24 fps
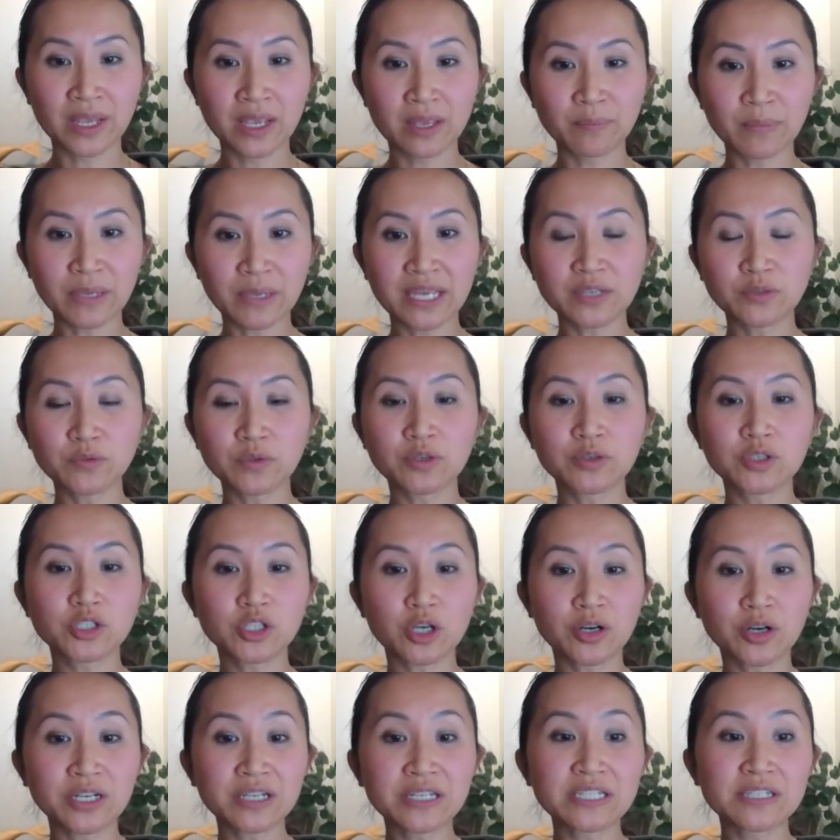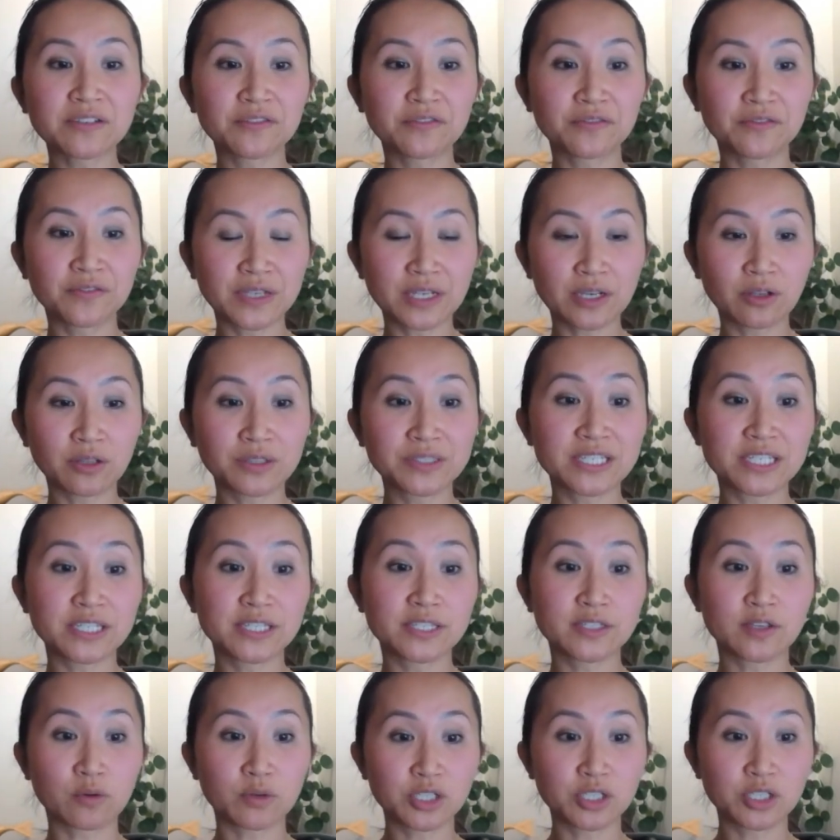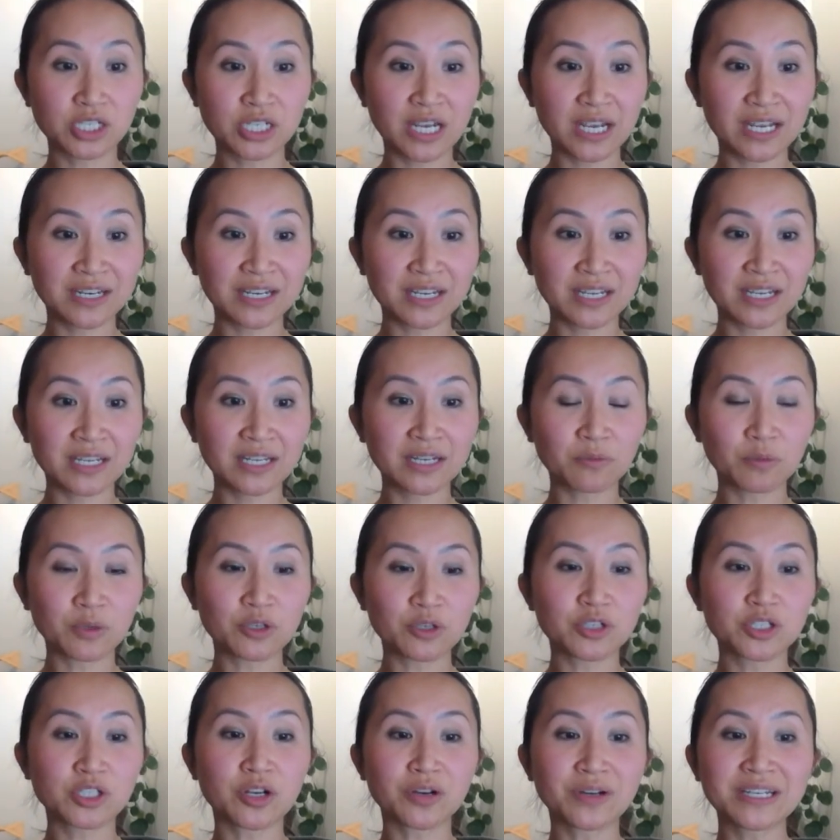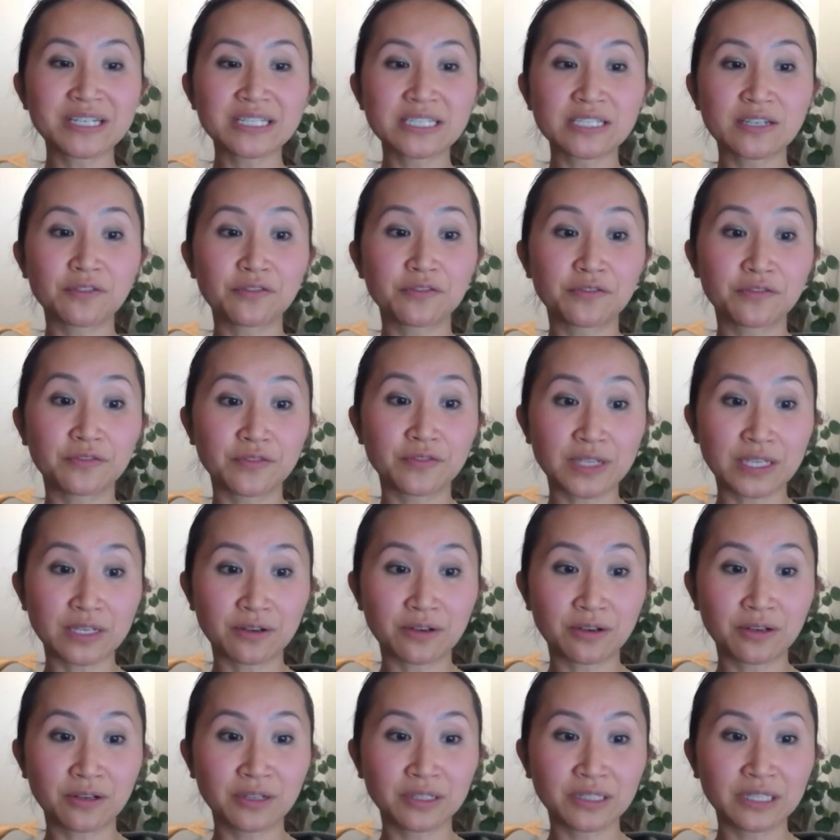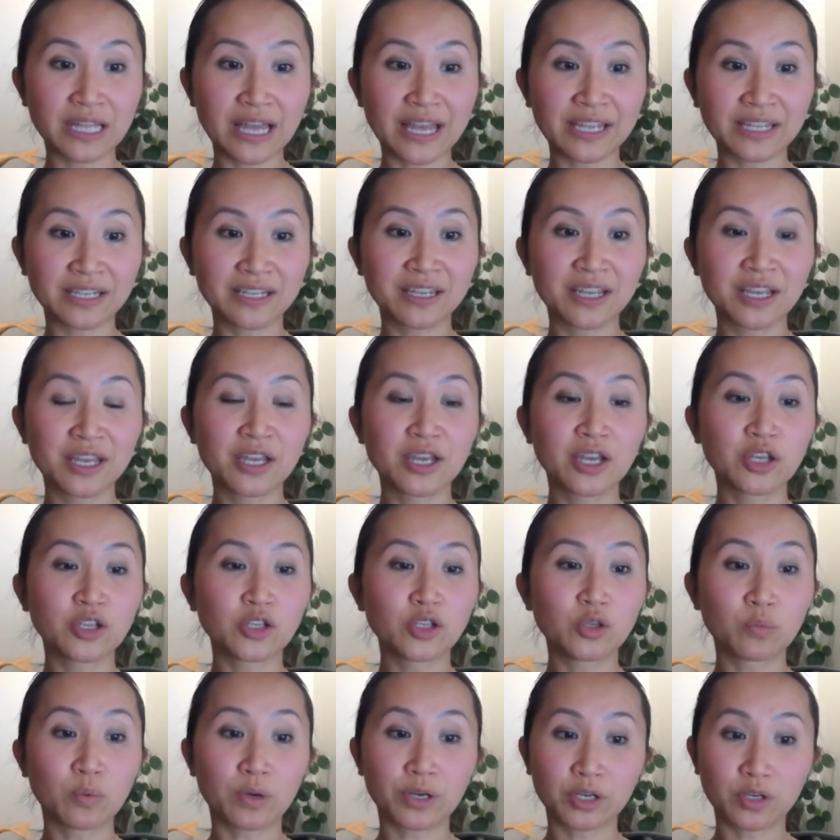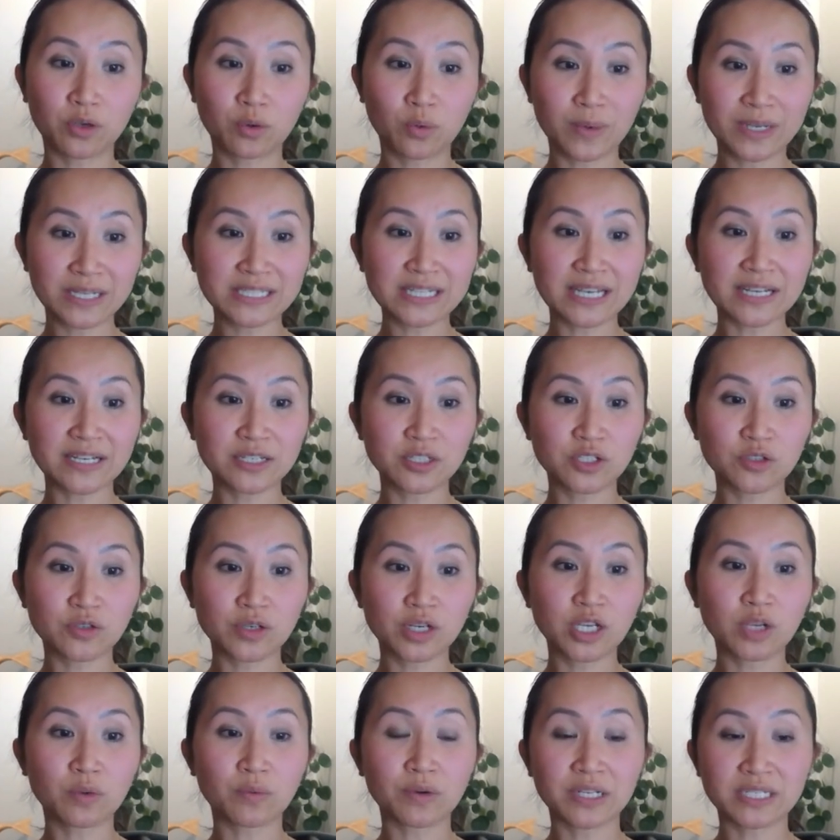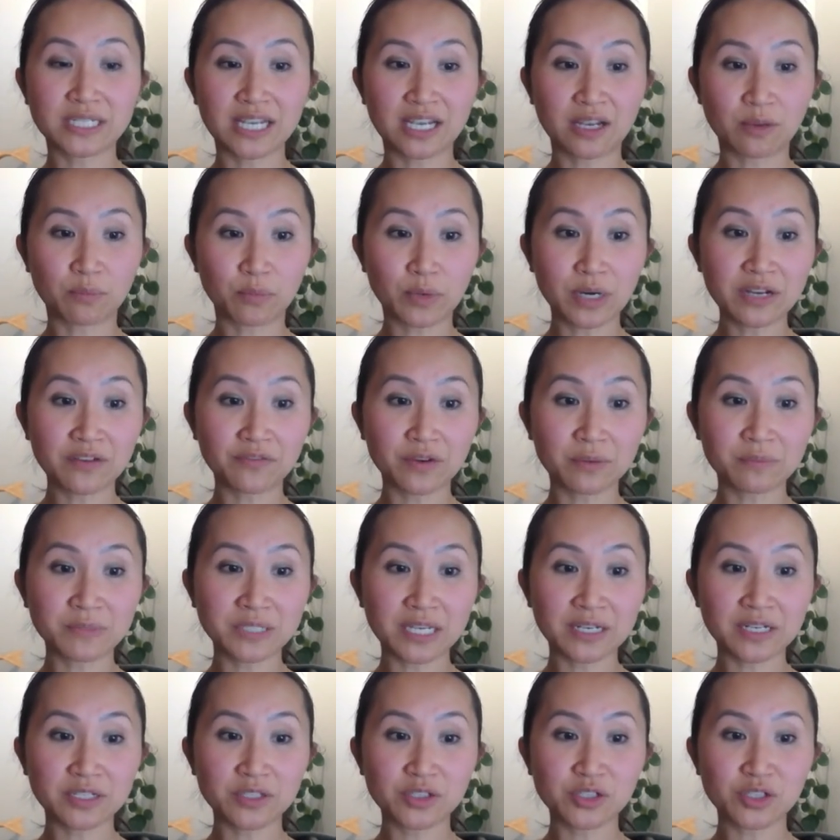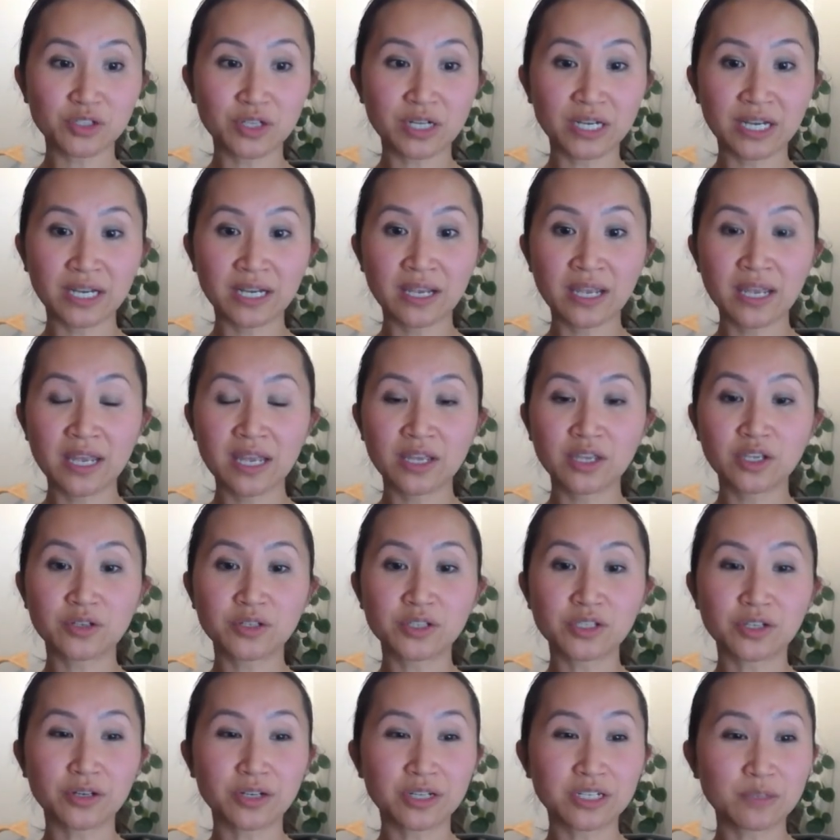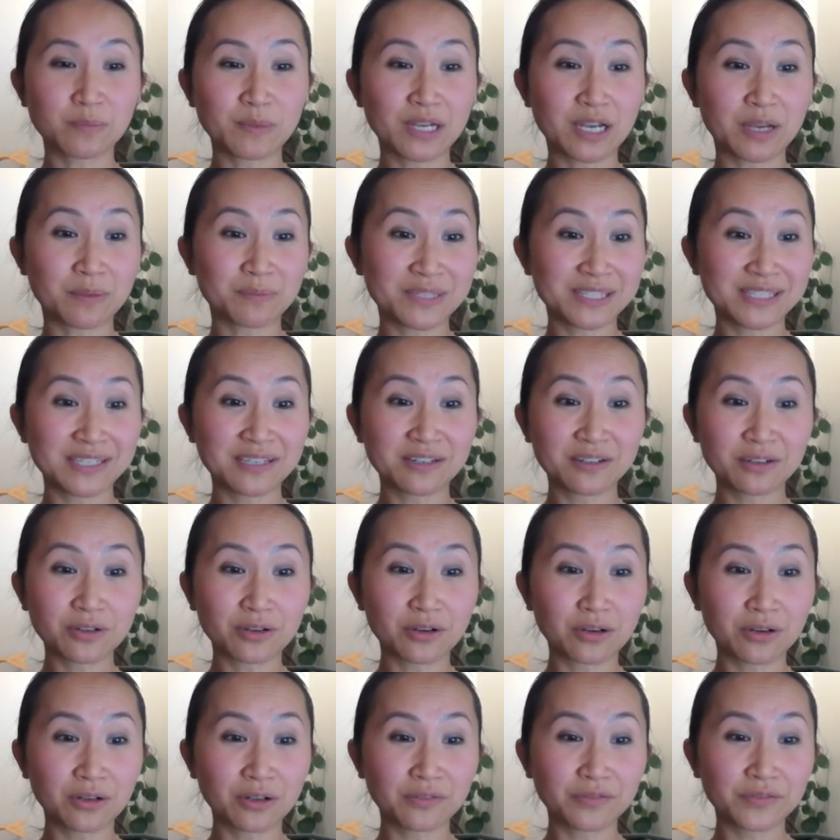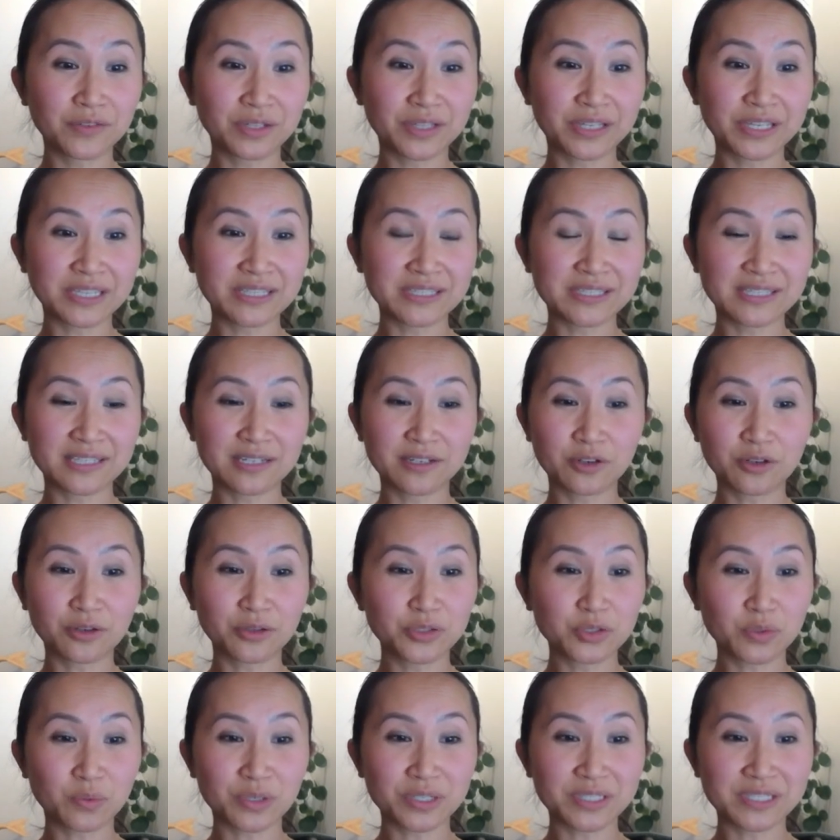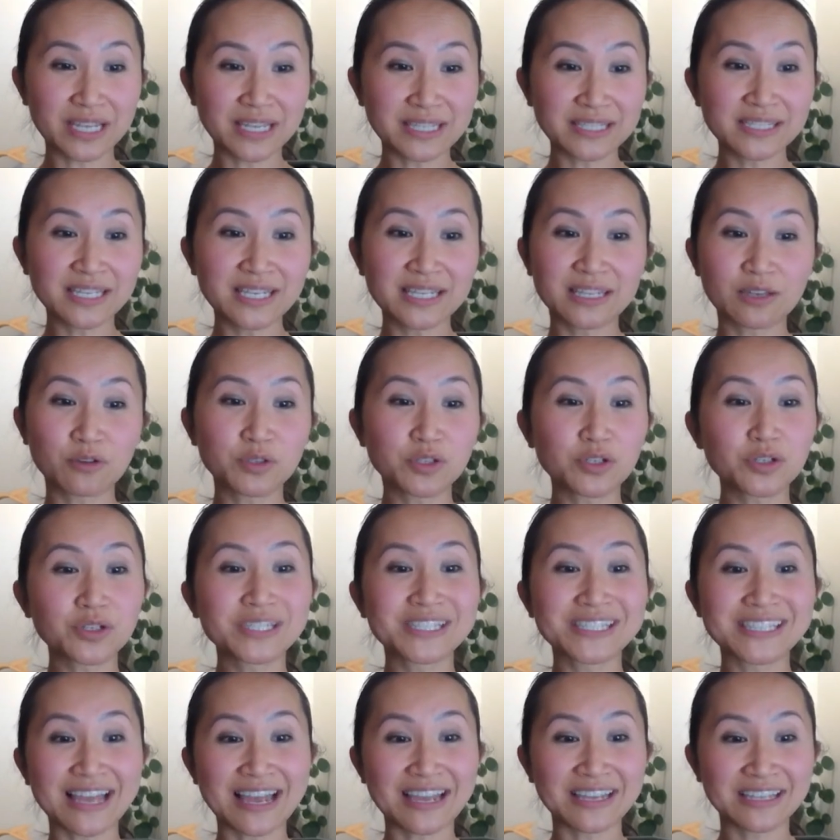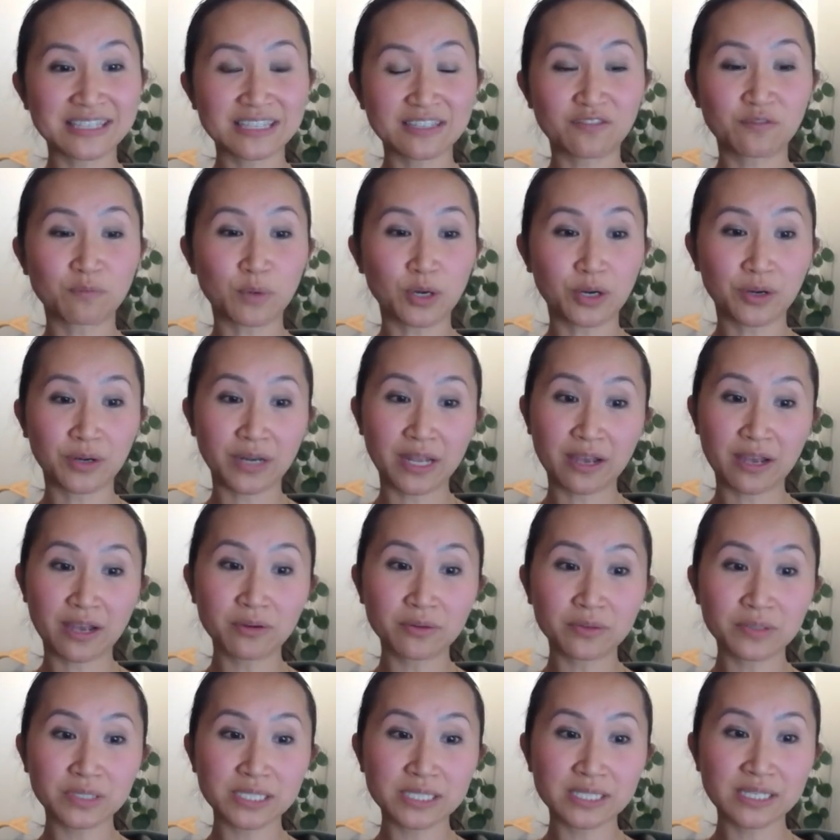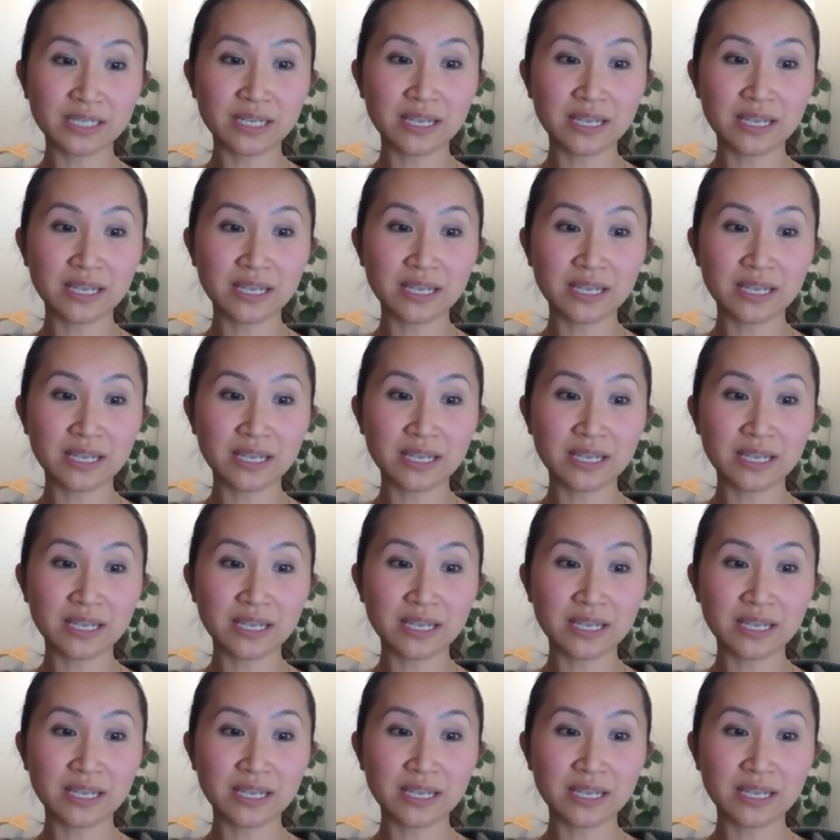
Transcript: Because when you're starting to feel dissociated, when you're starting to feel like you want to quit dentistry, you want to take a break from dentistry, you're starting to become cynical, feeling cynical towards, that's like, those are signs of burnout,